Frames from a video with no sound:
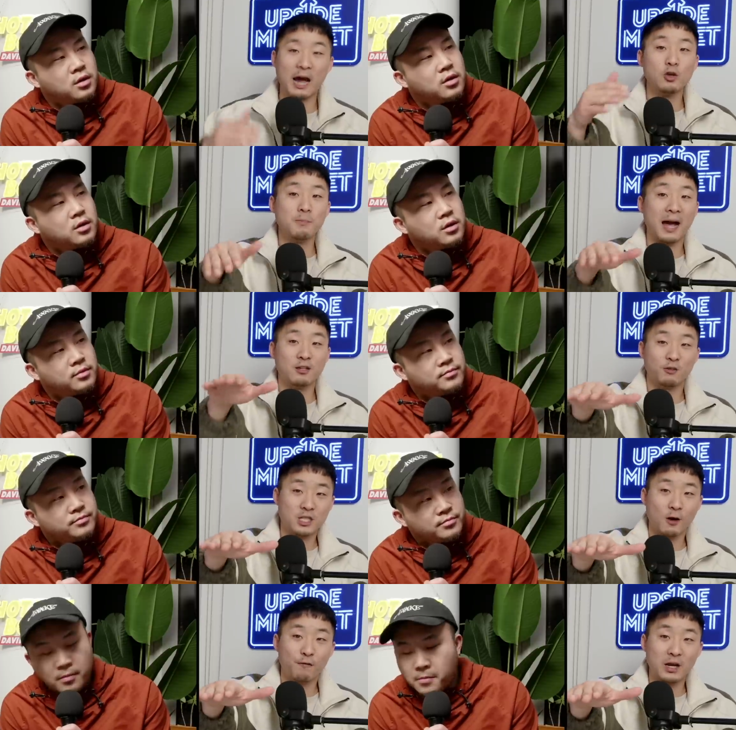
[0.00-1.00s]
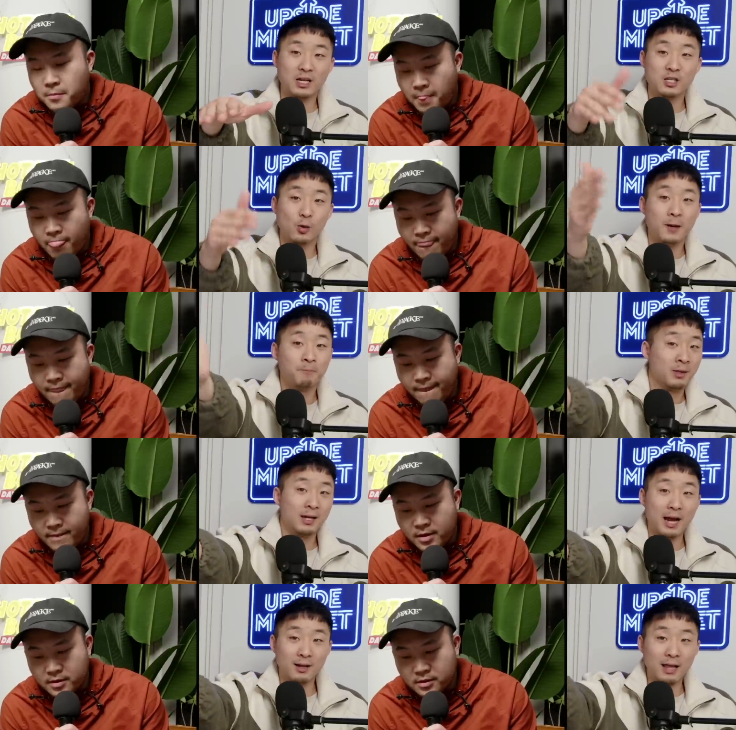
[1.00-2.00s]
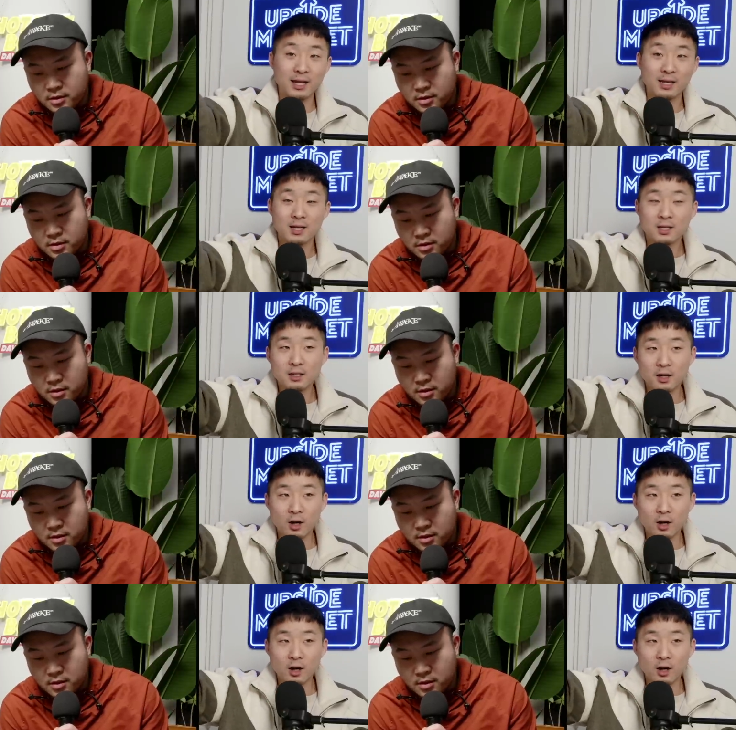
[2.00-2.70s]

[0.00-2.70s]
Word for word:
Speaker 1: Now, you might still fit into it, kind of like, you